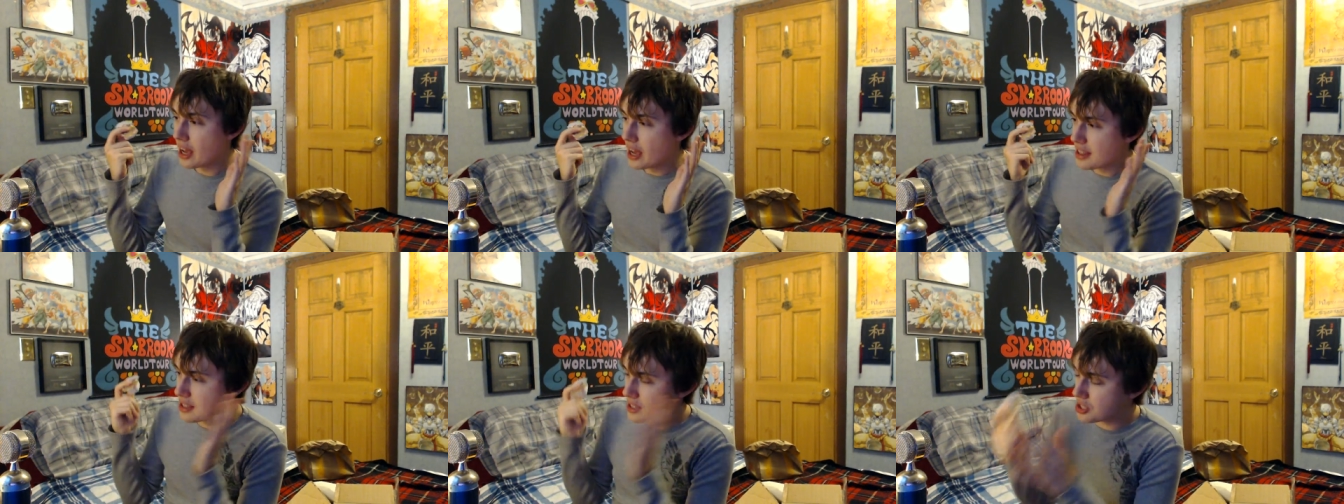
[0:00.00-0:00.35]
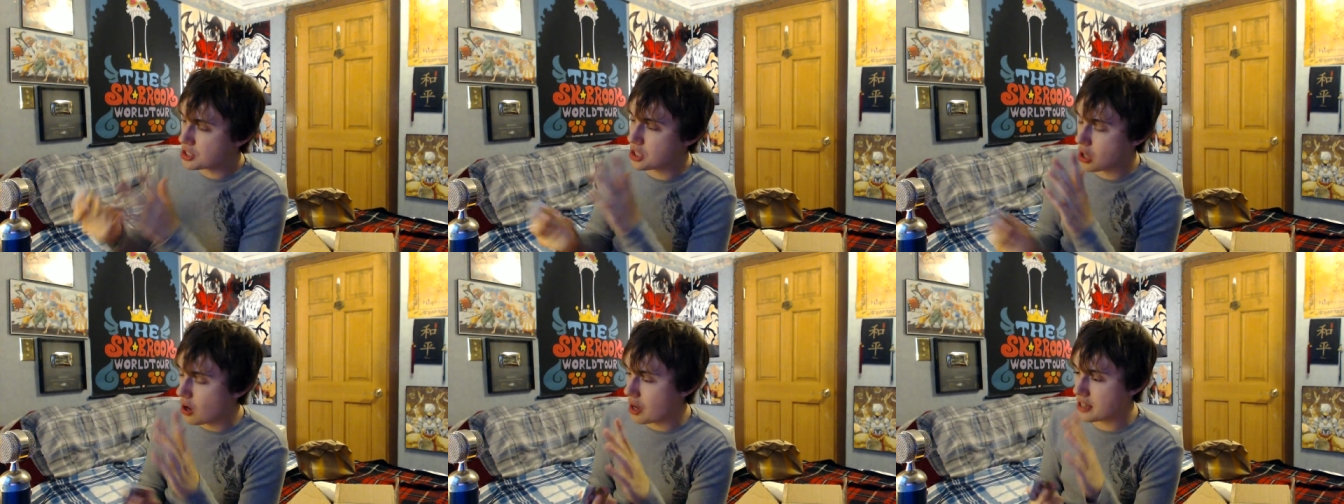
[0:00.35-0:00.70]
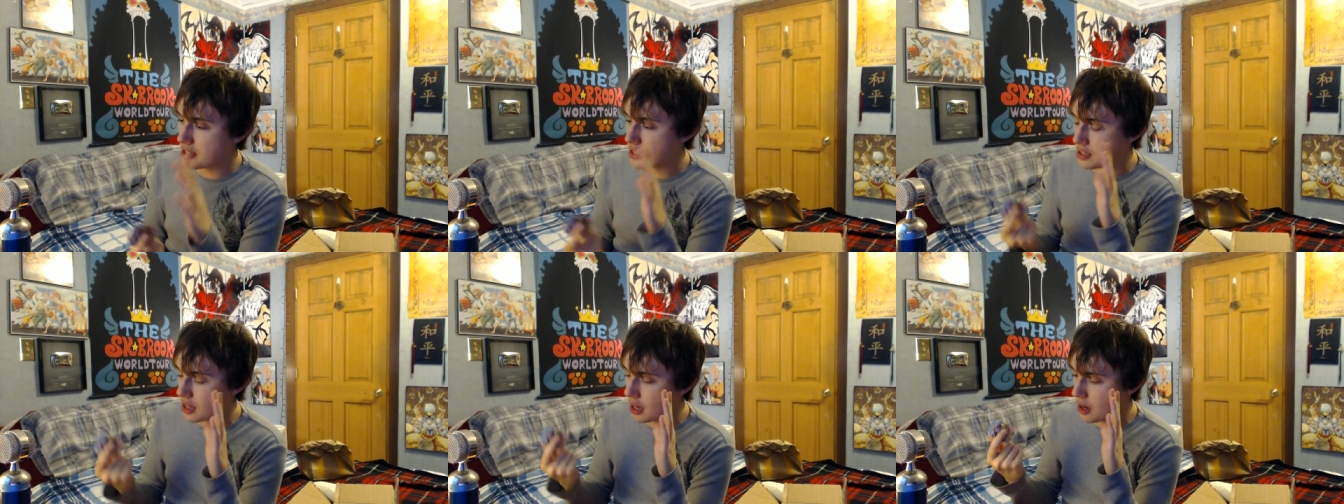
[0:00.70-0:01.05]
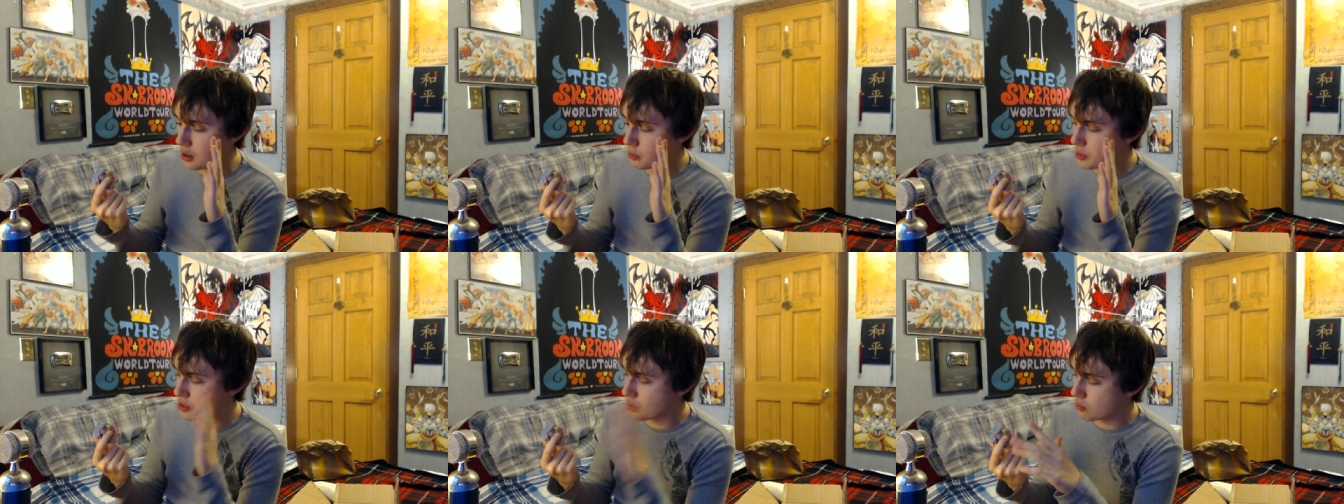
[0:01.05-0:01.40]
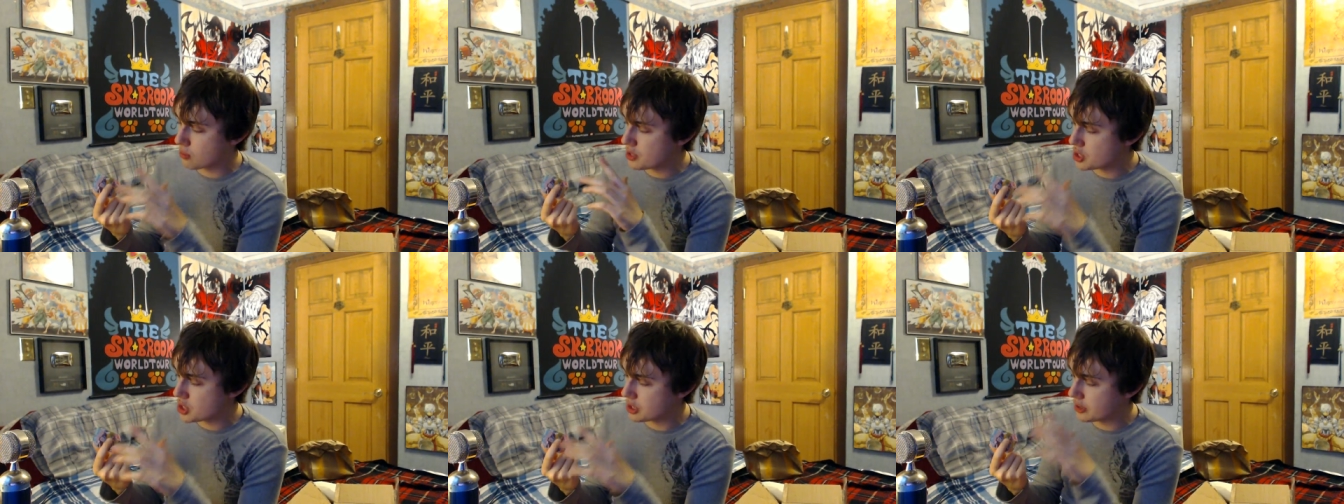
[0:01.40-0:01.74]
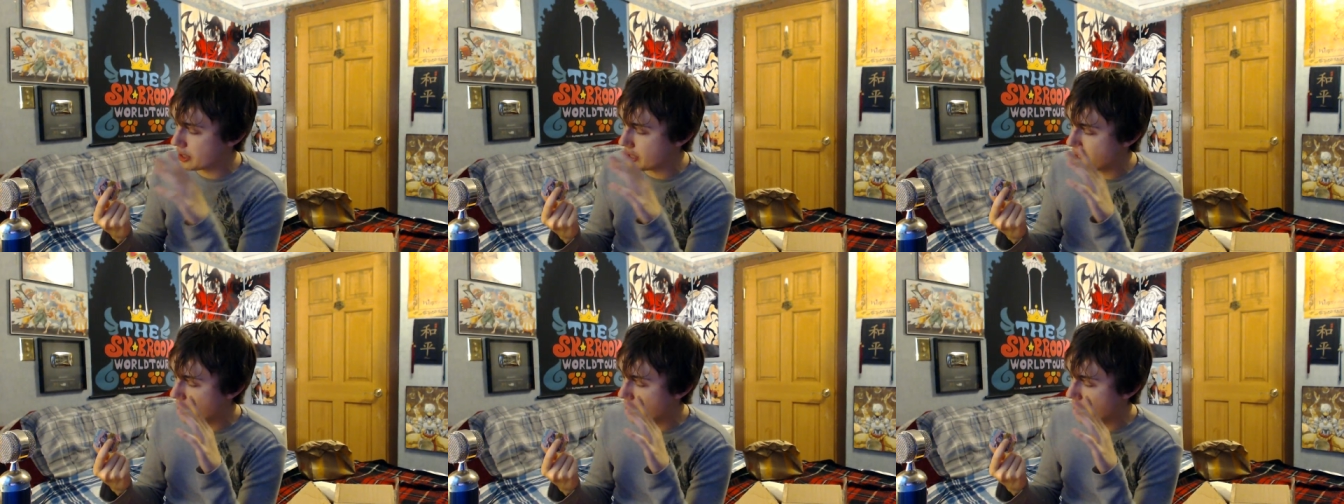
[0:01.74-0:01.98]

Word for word: this sauce uh, was originally